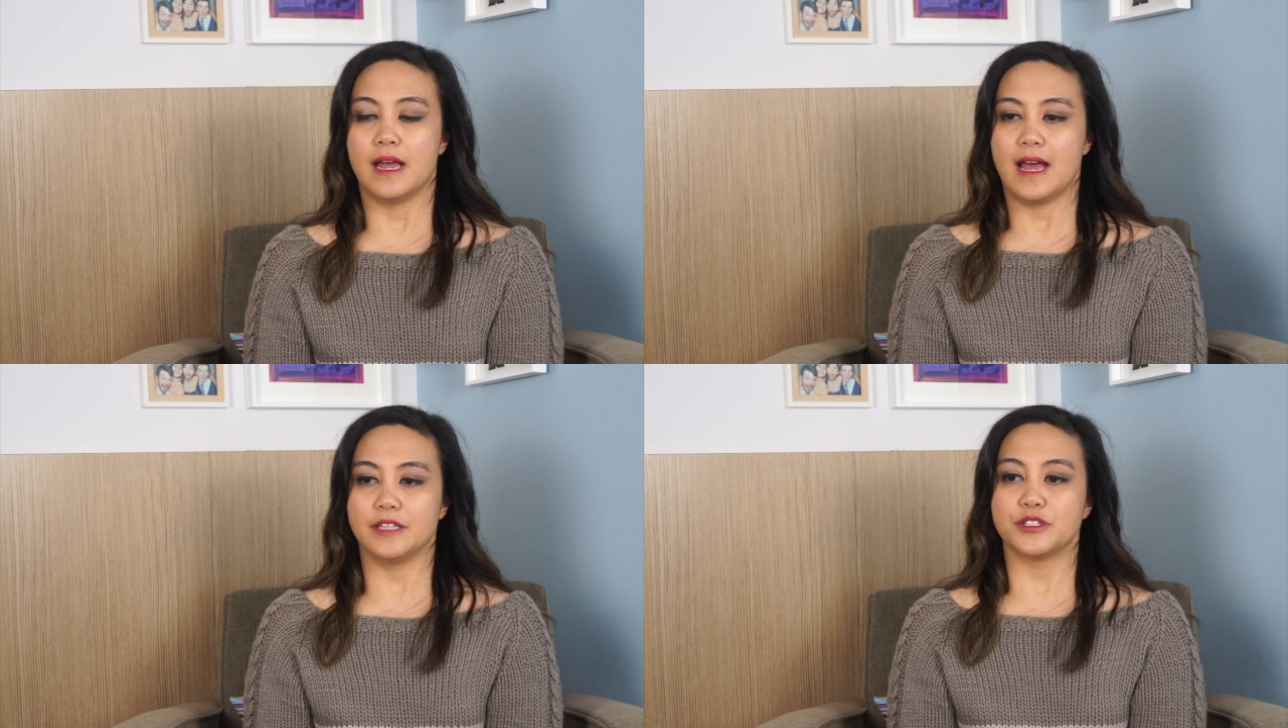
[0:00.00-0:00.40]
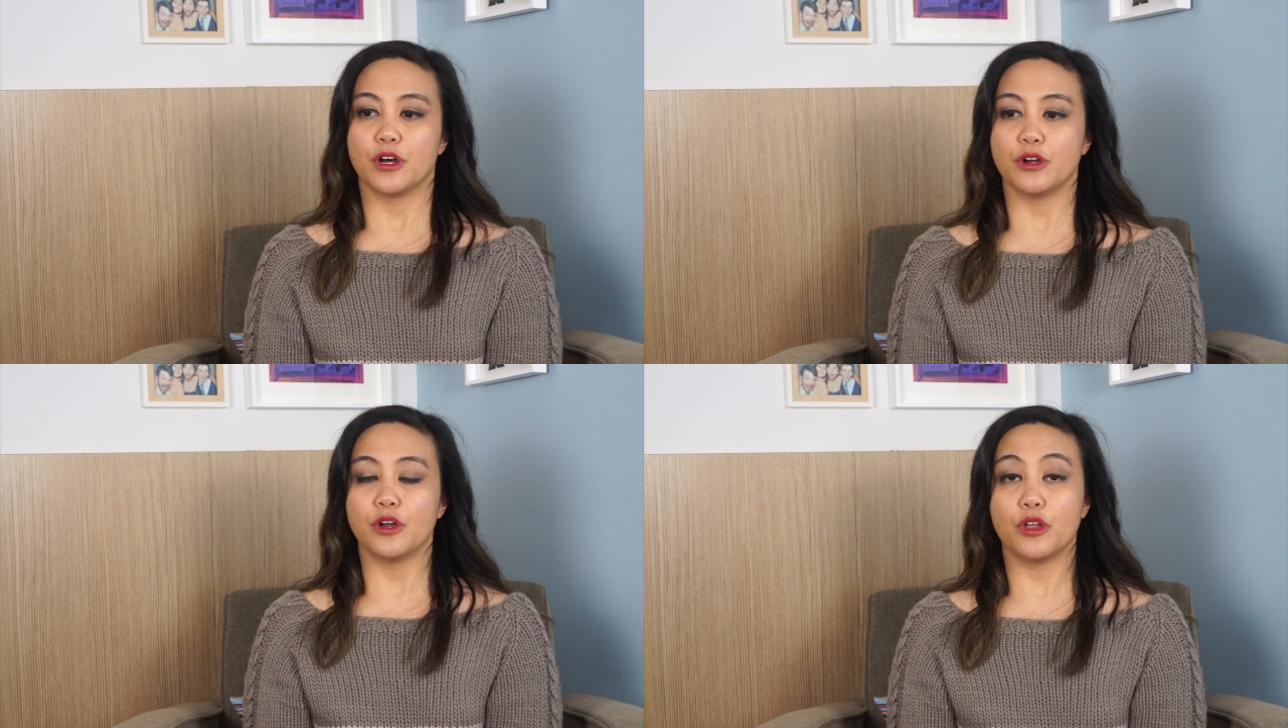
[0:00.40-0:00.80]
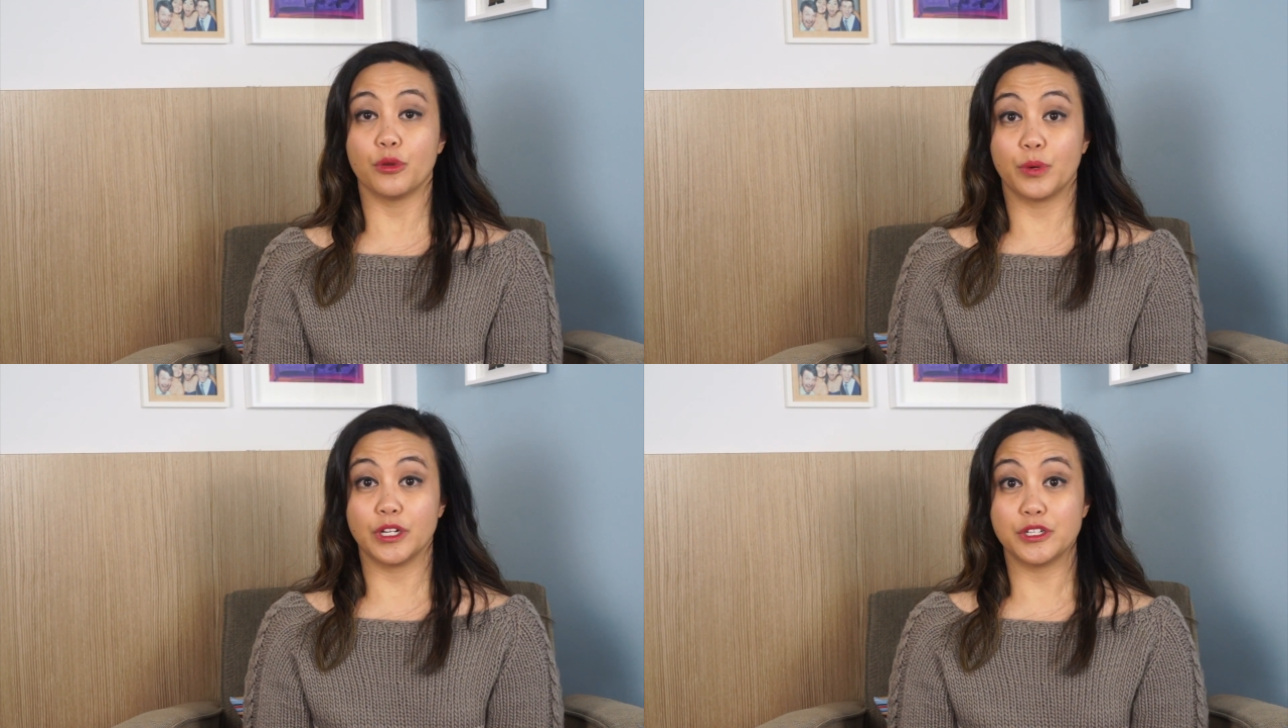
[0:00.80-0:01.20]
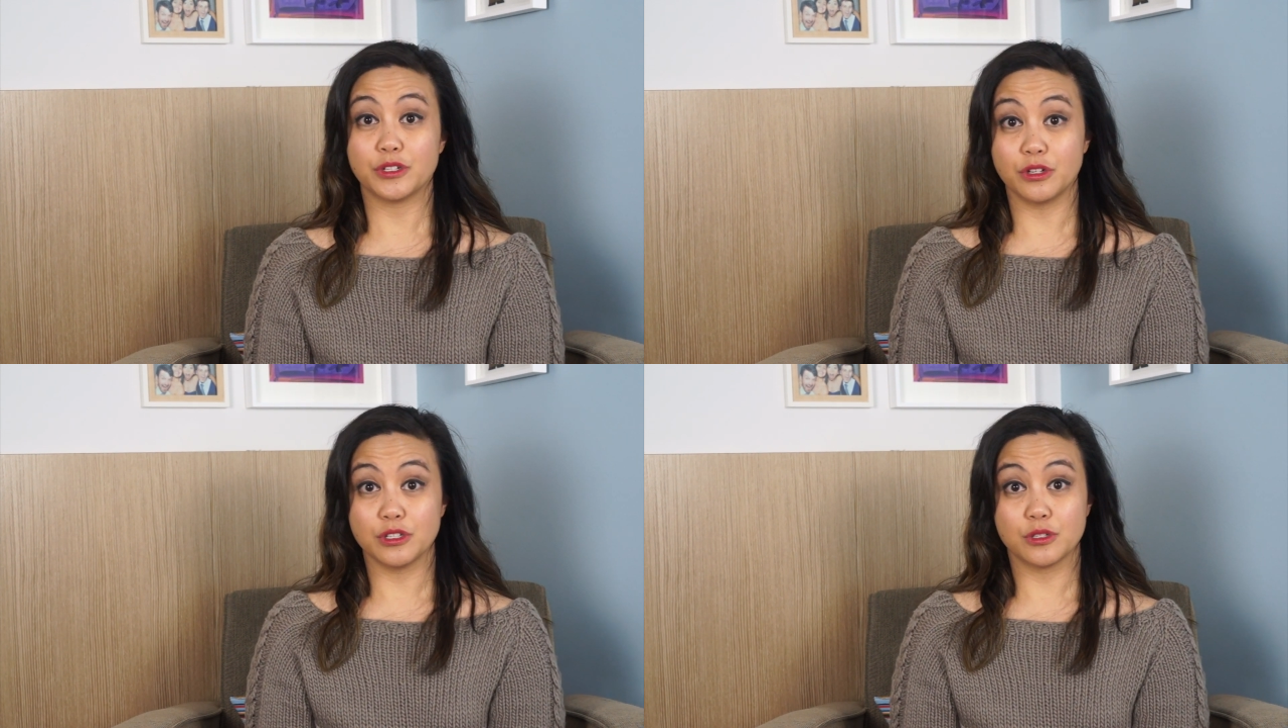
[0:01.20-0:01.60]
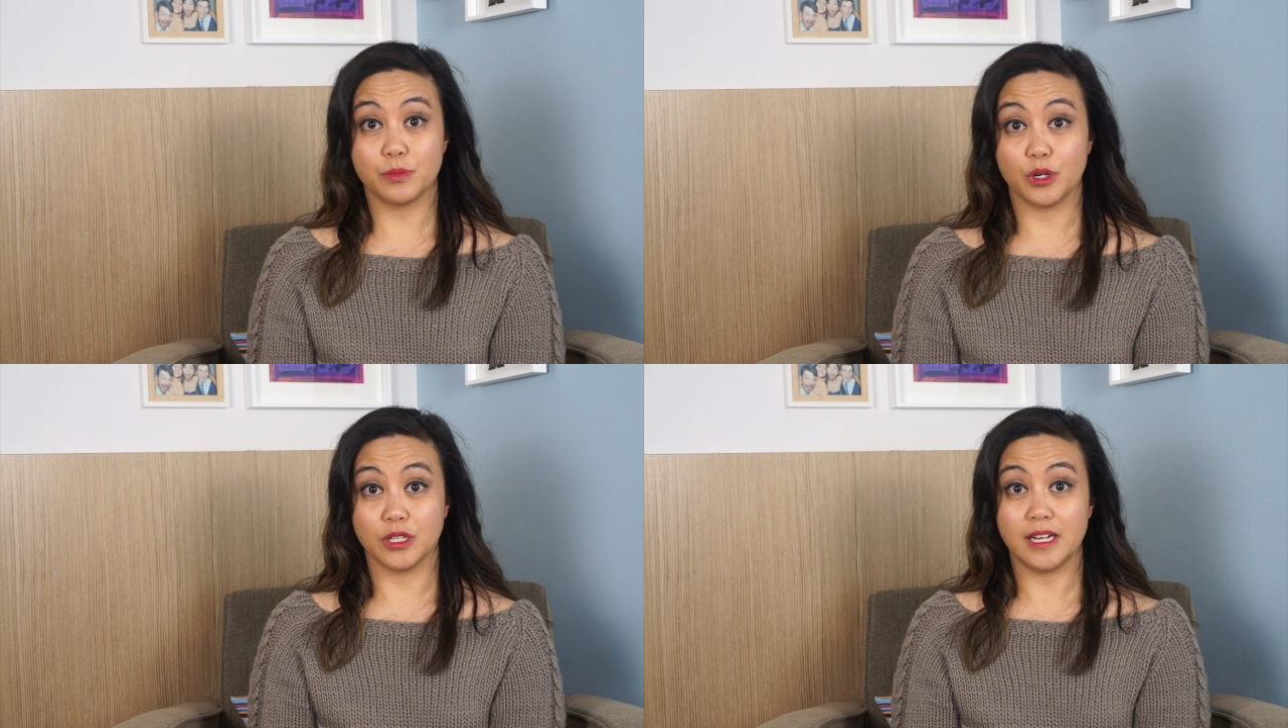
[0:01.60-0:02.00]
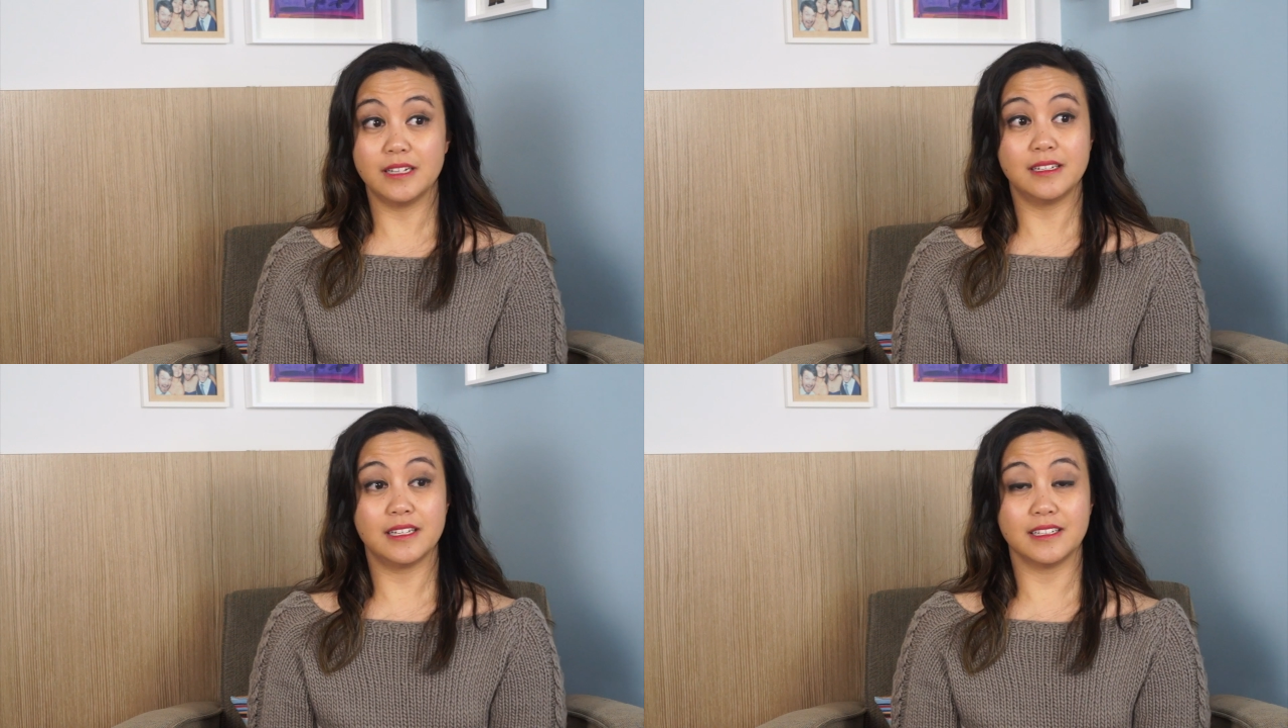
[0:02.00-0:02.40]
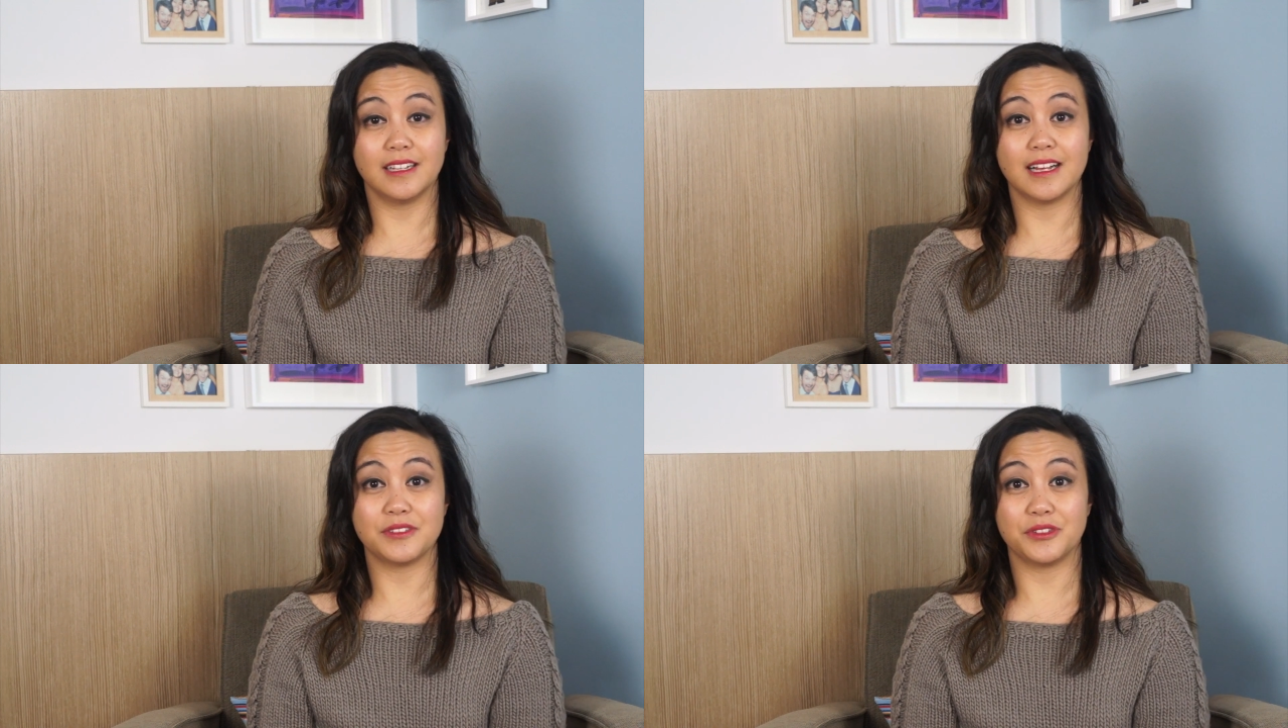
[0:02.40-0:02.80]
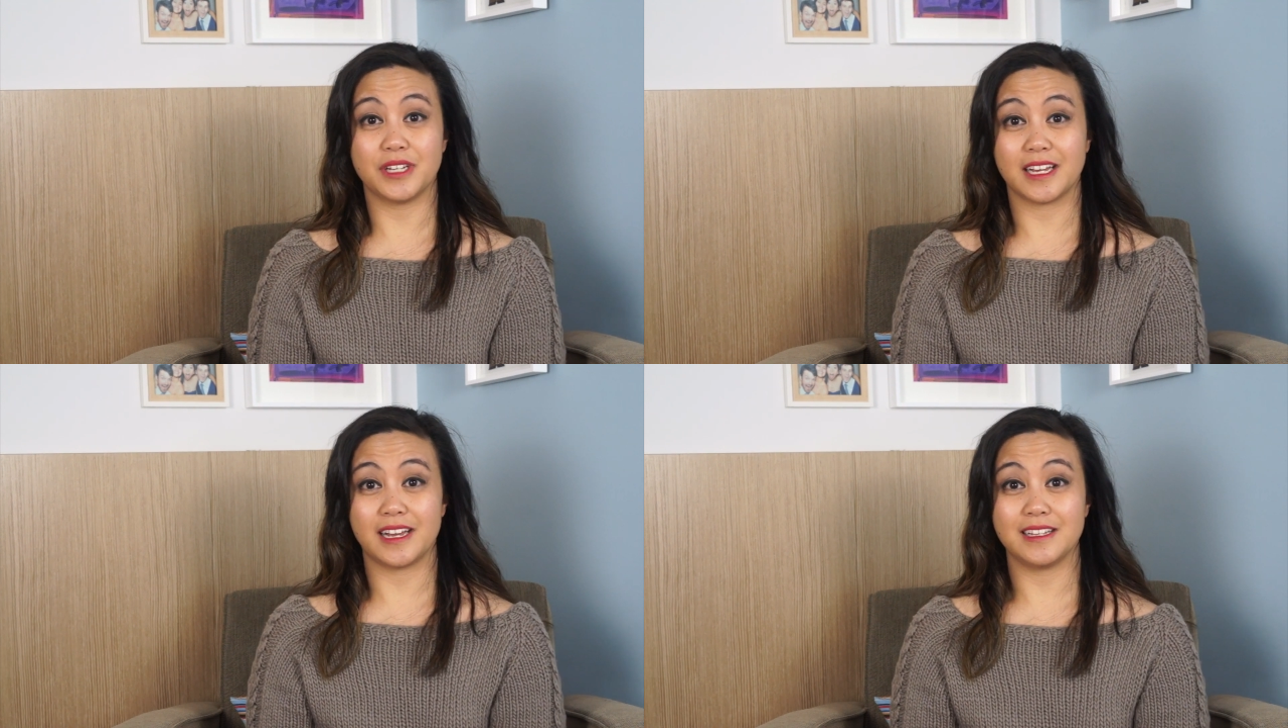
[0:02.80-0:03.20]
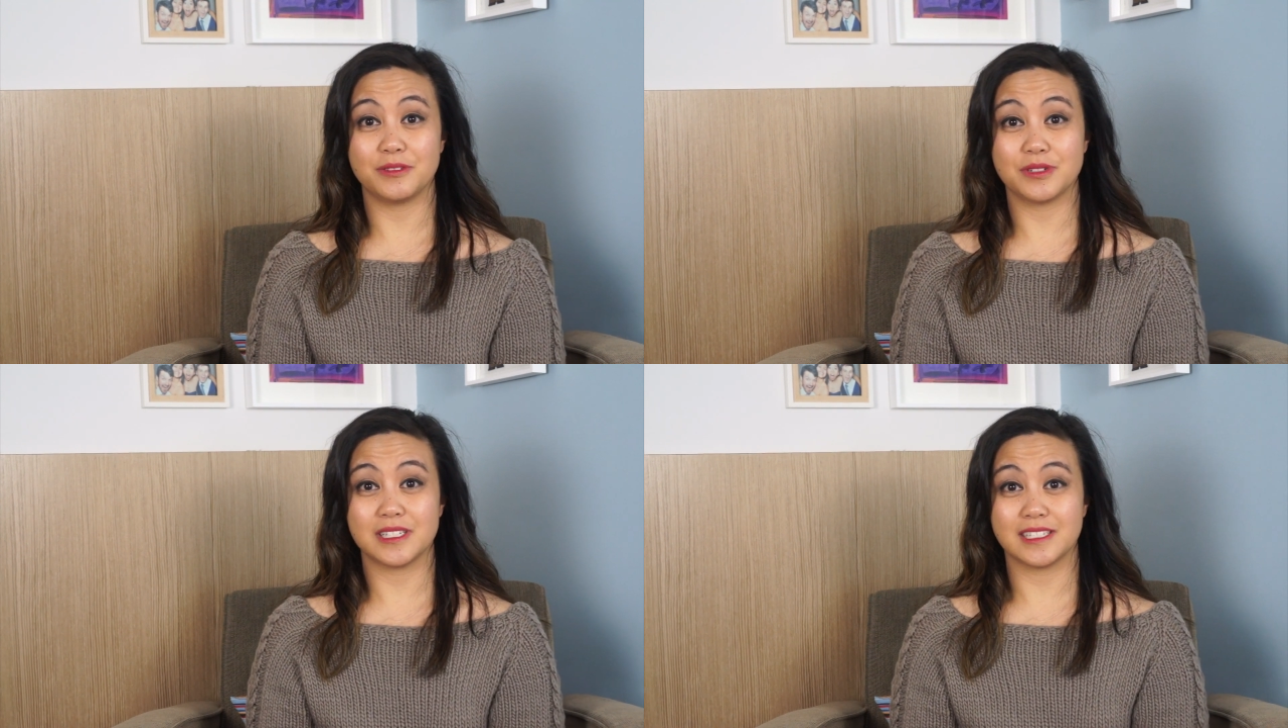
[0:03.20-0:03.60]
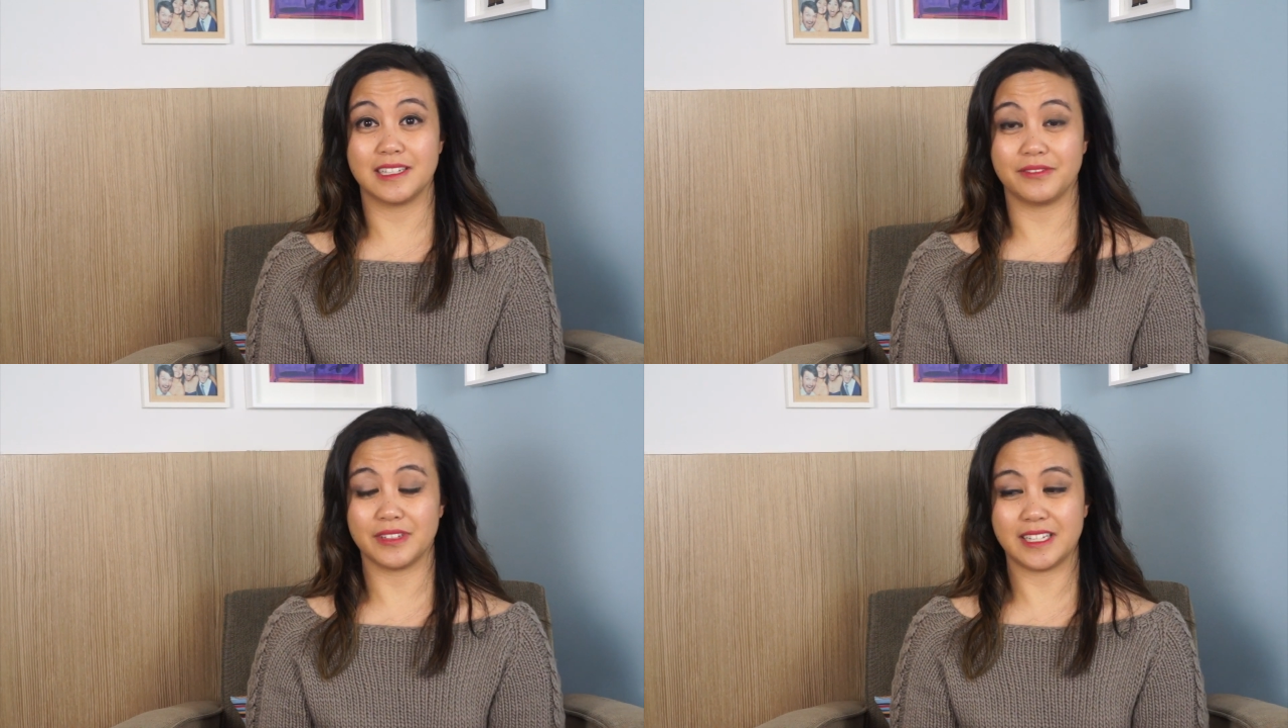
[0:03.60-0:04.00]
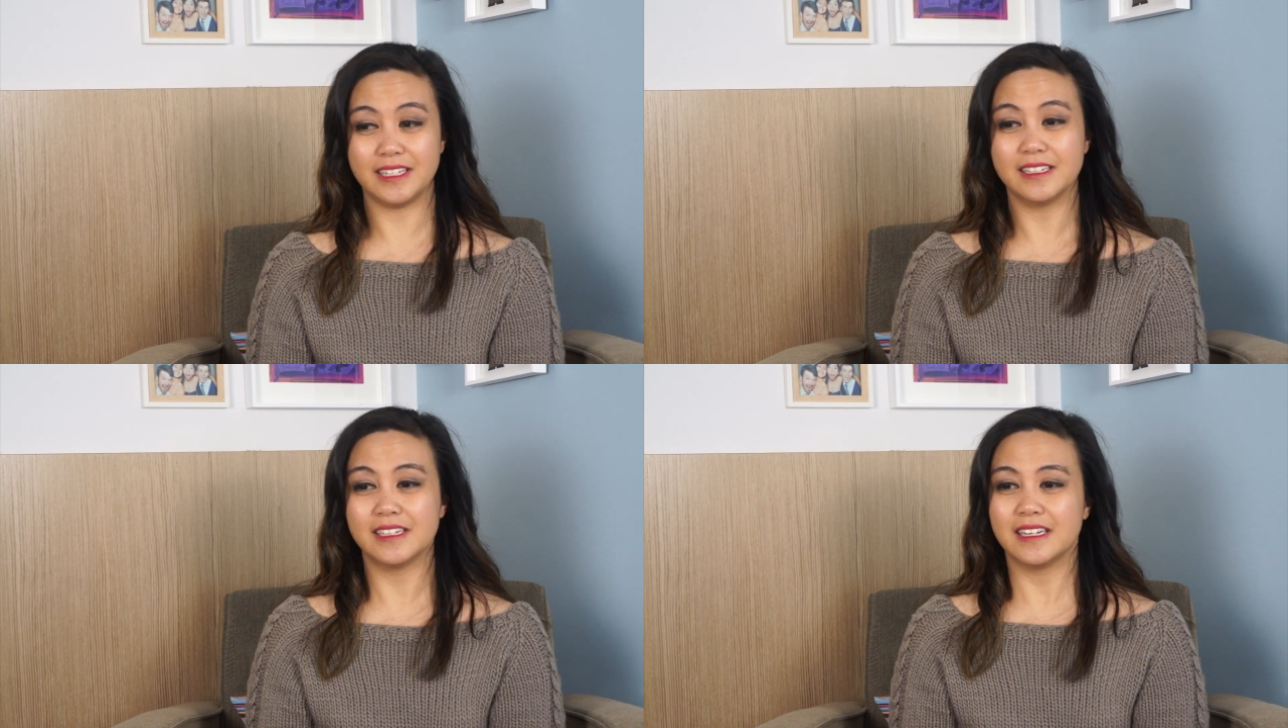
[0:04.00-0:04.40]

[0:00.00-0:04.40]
And so the world has gotten smaller in the last few decades, which is lovely.